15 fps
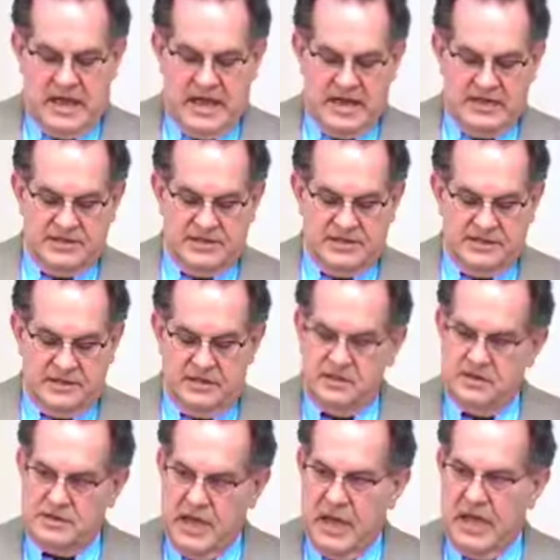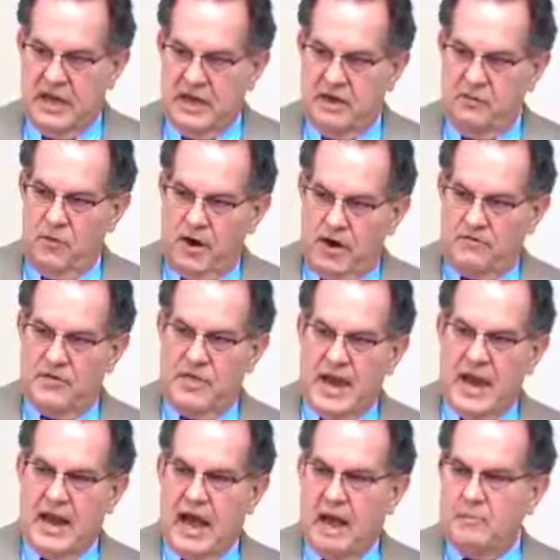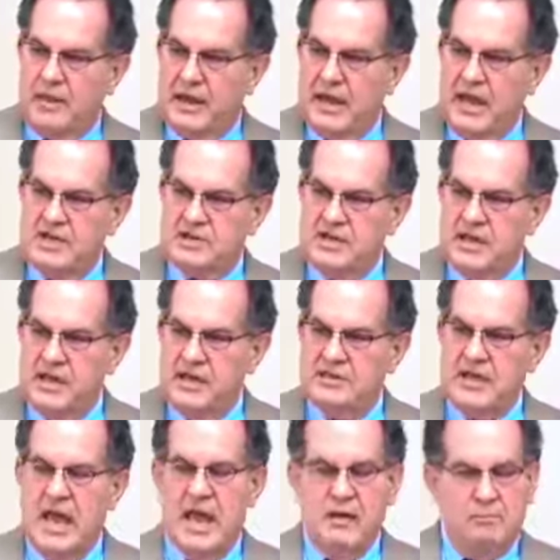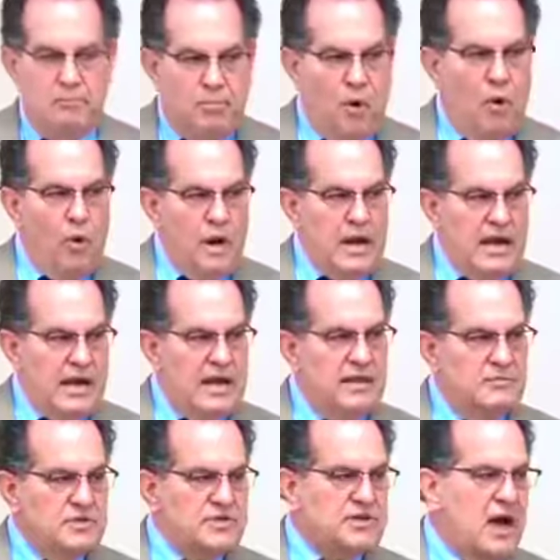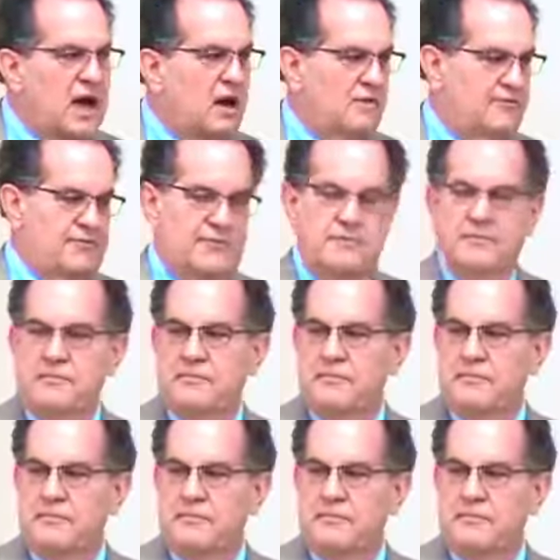has taken whatever that obligation is and borne it himself